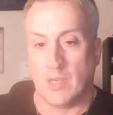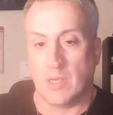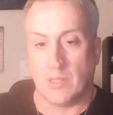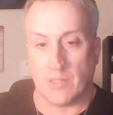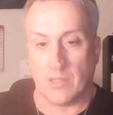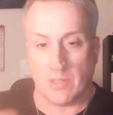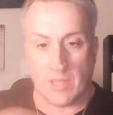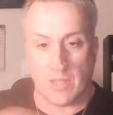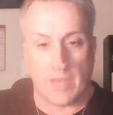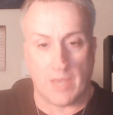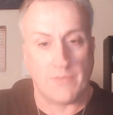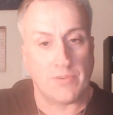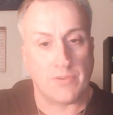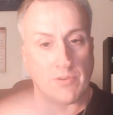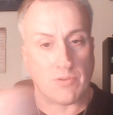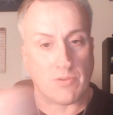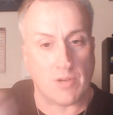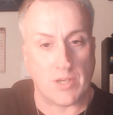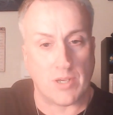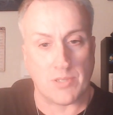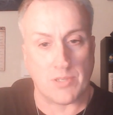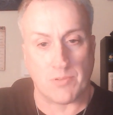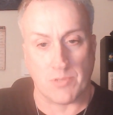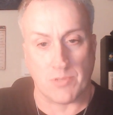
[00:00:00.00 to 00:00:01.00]
the life of
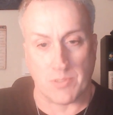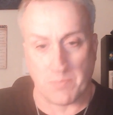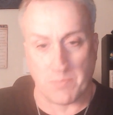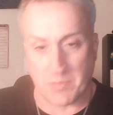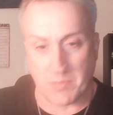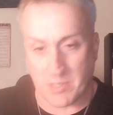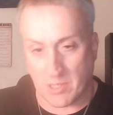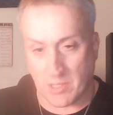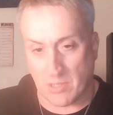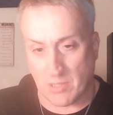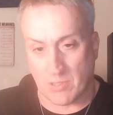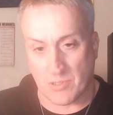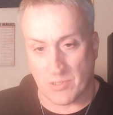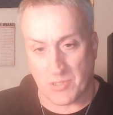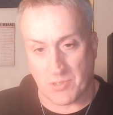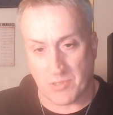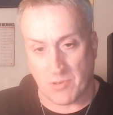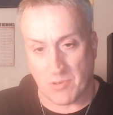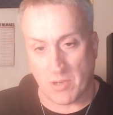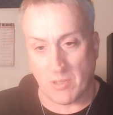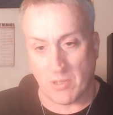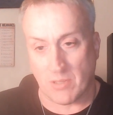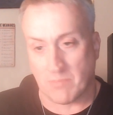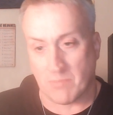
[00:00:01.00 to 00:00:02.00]
Christ was a particular
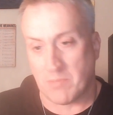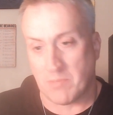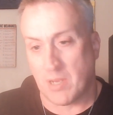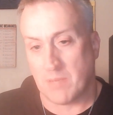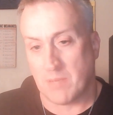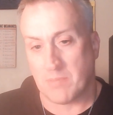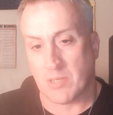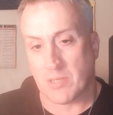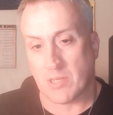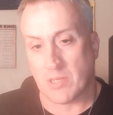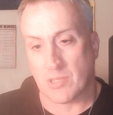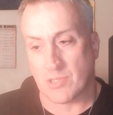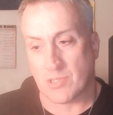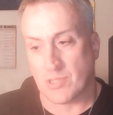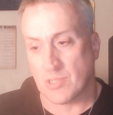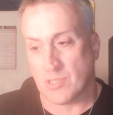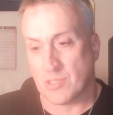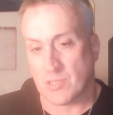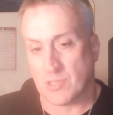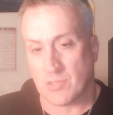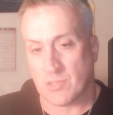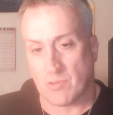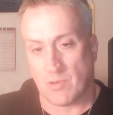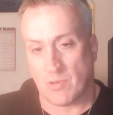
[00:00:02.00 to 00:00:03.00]
struggle of mine because
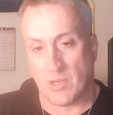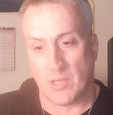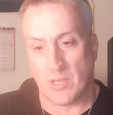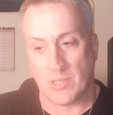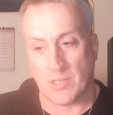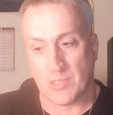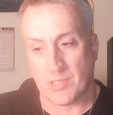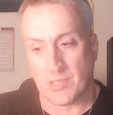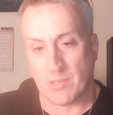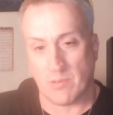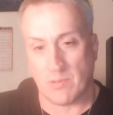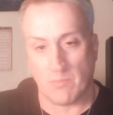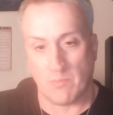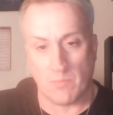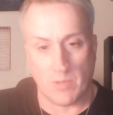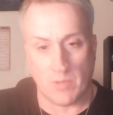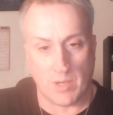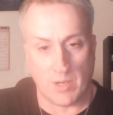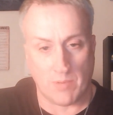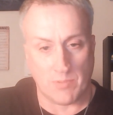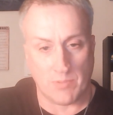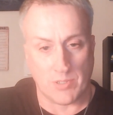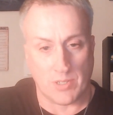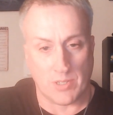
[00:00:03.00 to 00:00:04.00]
Jesus Christ, when
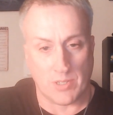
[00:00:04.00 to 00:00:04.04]
I was